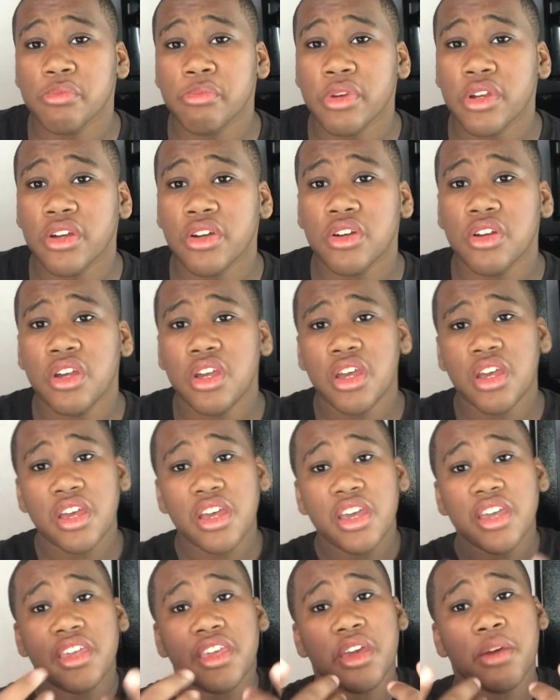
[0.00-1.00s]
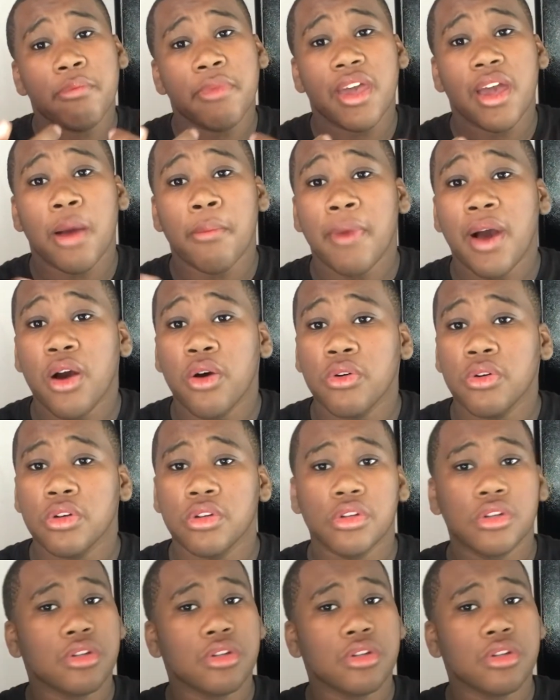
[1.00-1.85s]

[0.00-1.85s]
bell. Yeah, man, I'm out.